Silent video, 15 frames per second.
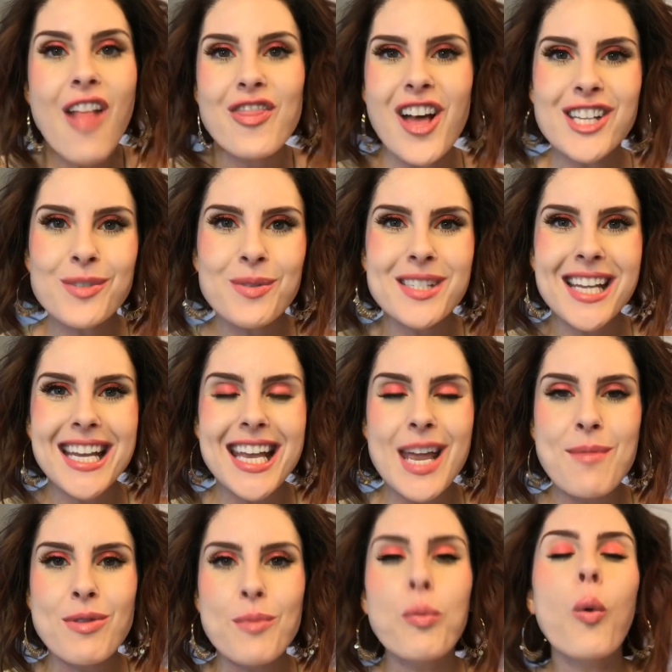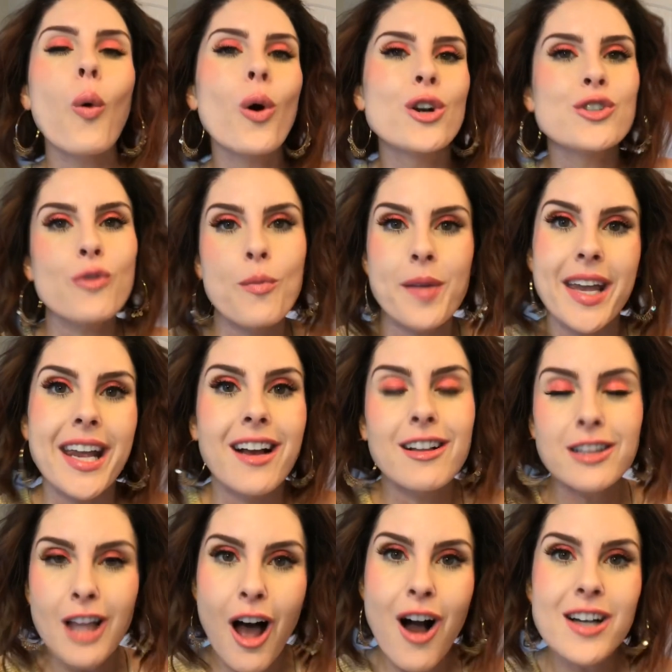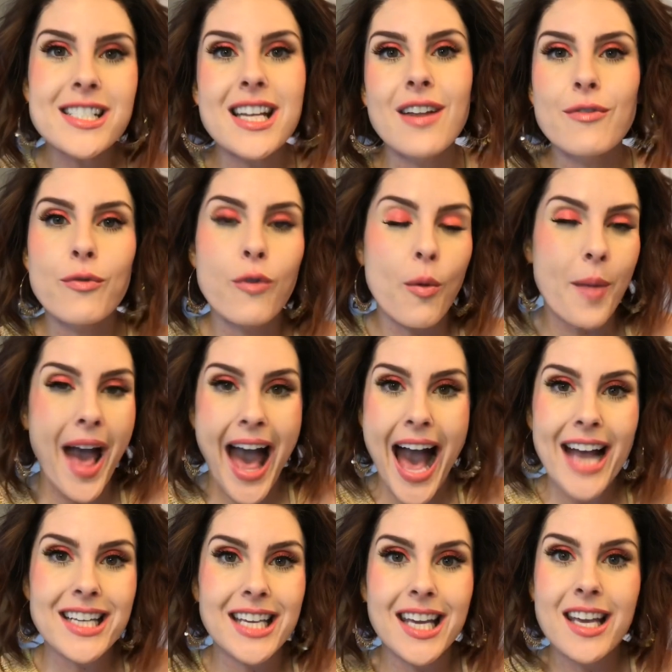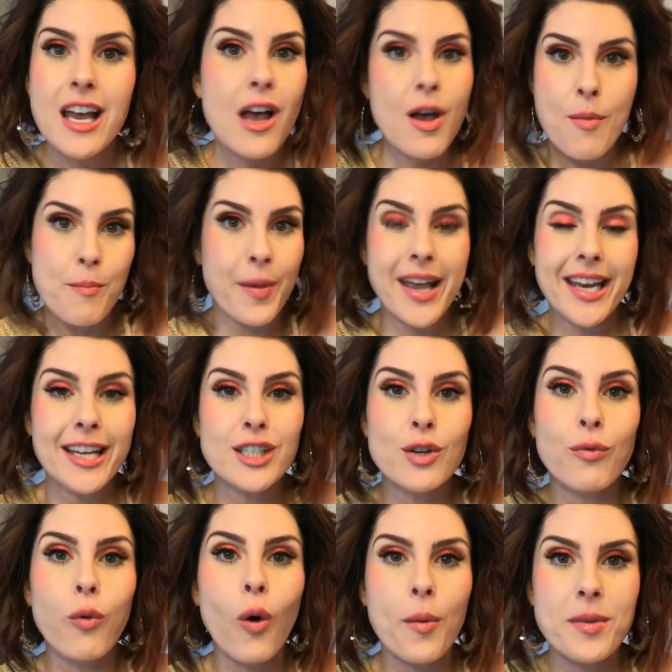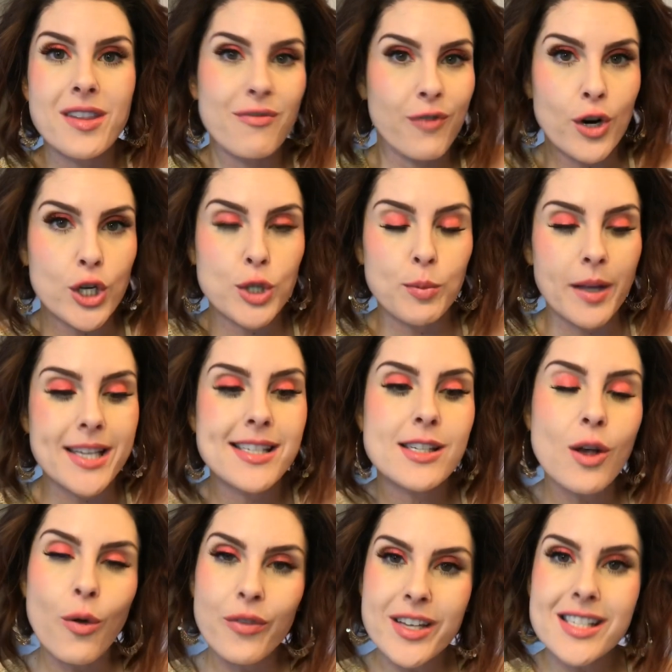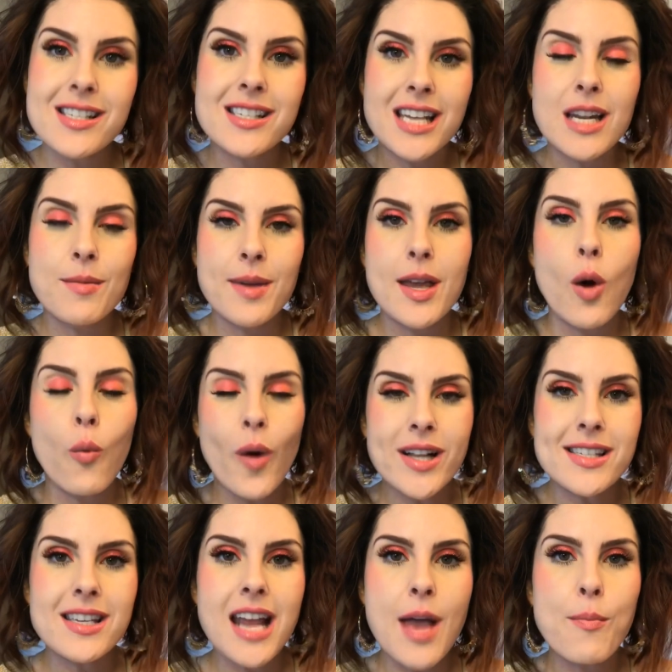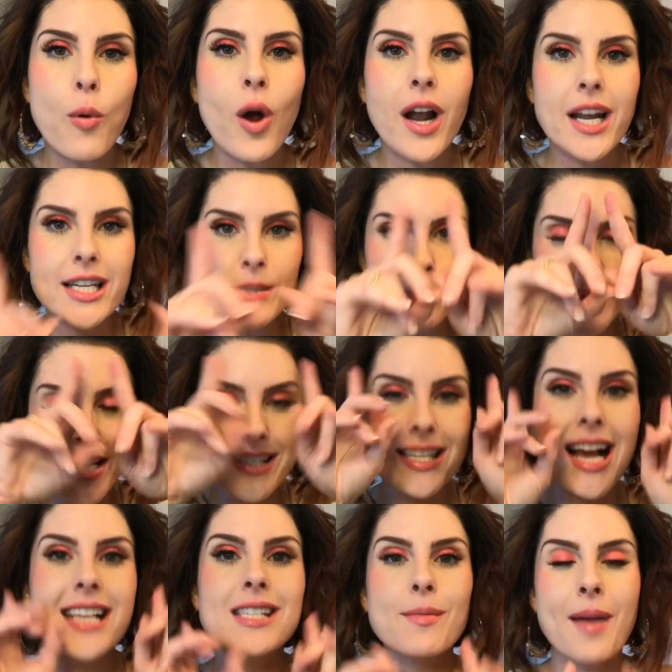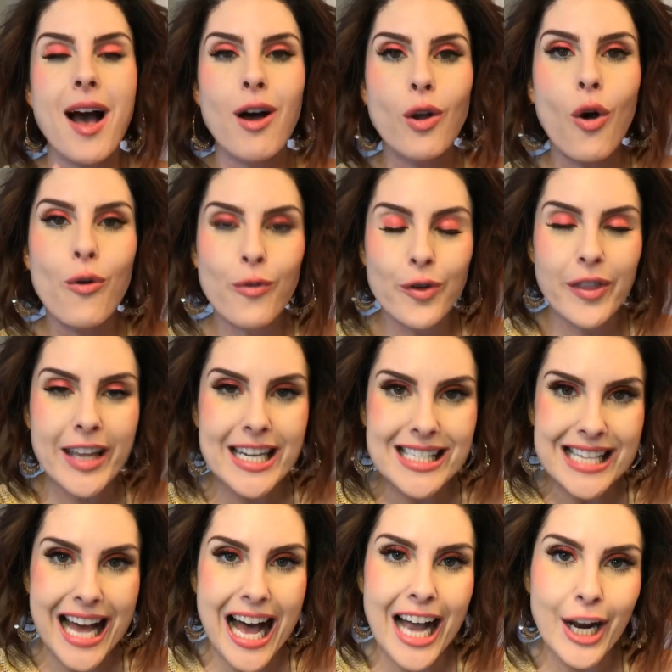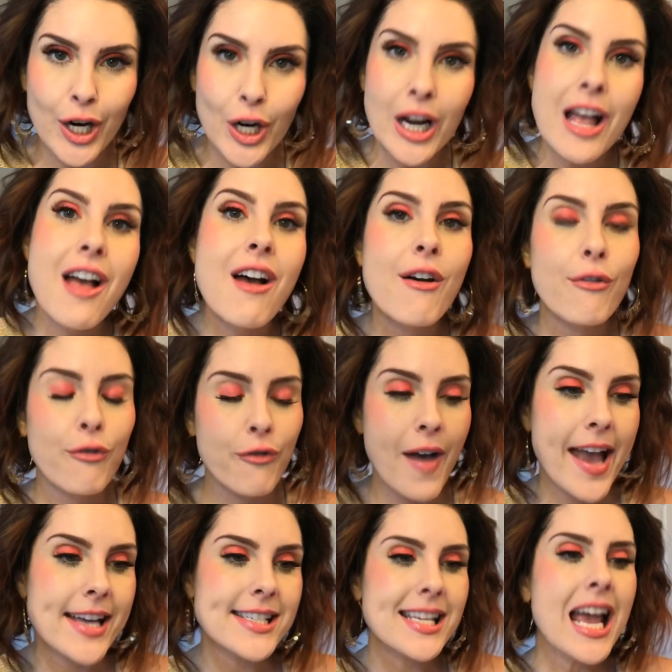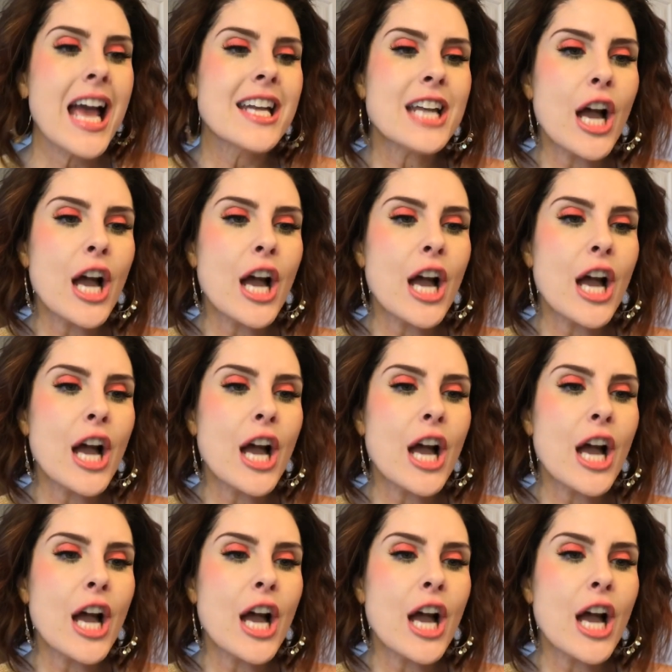That's what's going to keep the pores from getting clogged and from acne beginning to form in the first place. So this is going to be a once-a-day product, pea-size amount over the entire face.